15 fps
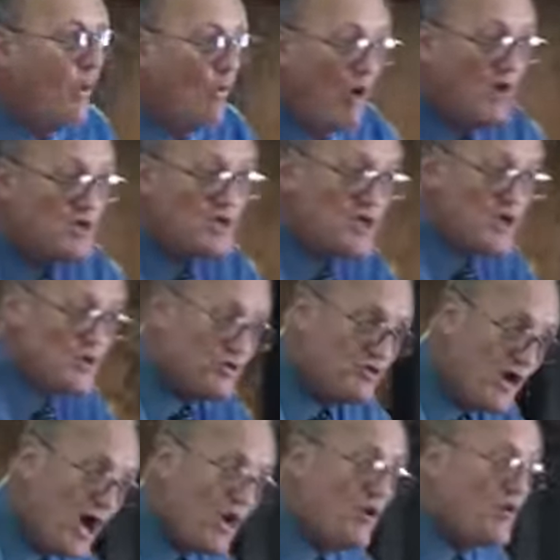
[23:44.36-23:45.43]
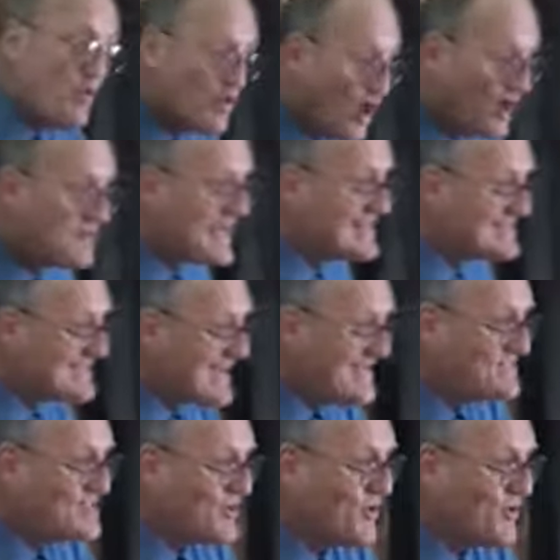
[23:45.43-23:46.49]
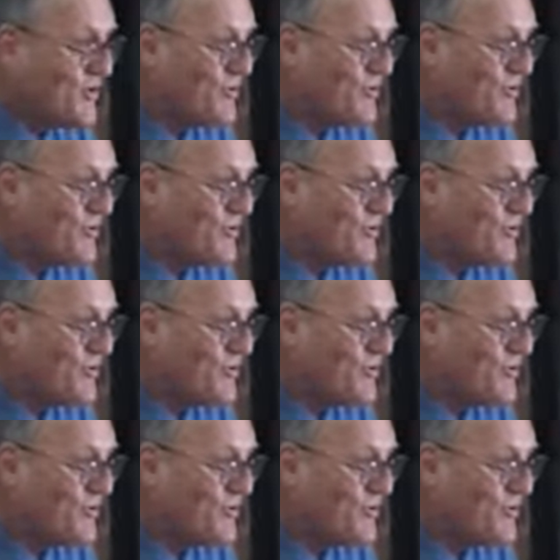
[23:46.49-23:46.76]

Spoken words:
What do you know God has said to you?